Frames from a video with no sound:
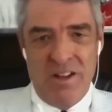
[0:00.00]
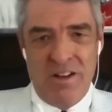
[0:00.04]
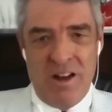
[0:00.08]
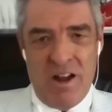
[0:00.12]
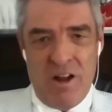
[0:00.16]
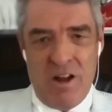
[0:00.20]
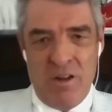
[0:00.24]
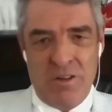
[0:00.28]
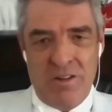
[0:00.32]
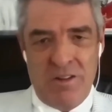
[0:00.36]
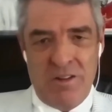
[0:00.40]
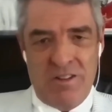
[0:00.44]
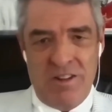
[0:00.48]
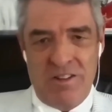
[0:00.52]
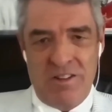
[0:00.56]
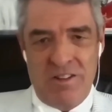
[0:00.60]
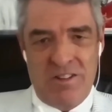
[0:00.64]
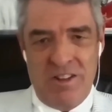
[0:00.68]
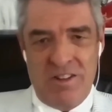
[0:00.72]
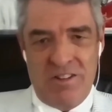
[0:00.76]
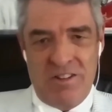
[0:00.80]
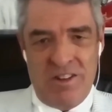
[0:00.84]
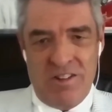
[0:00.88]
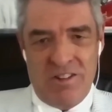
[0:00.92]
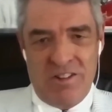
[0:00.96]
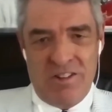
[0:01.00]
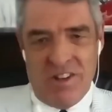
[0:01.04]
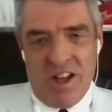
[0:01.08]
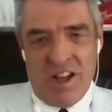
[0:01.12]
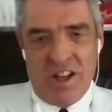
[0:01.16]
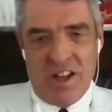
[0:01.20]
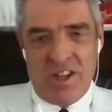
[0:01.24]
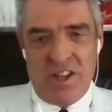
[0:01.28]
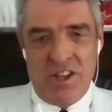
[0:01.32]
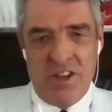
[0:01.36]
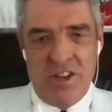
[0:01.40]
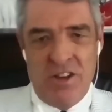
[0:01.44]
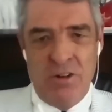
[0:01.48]
this isn't
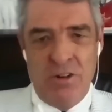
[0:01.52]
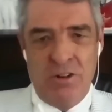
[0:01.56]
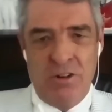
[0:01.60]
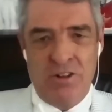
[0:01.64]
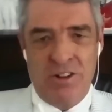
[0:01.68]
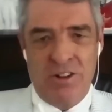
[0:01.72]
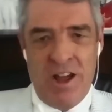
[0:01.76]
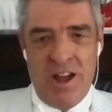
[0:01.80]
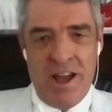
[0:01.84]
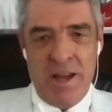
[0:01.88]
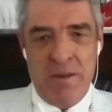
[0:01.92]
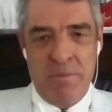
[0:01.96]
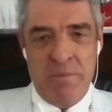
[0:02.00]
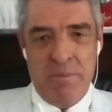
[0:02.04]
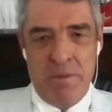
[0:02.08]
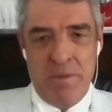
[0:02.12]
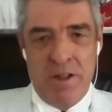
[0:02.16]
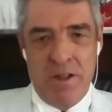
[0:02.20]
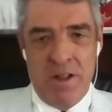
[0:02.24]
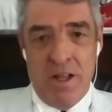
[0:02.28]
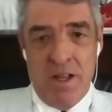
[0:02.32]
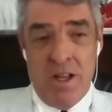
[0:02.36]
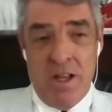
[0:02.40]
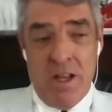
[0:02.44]
a huge name.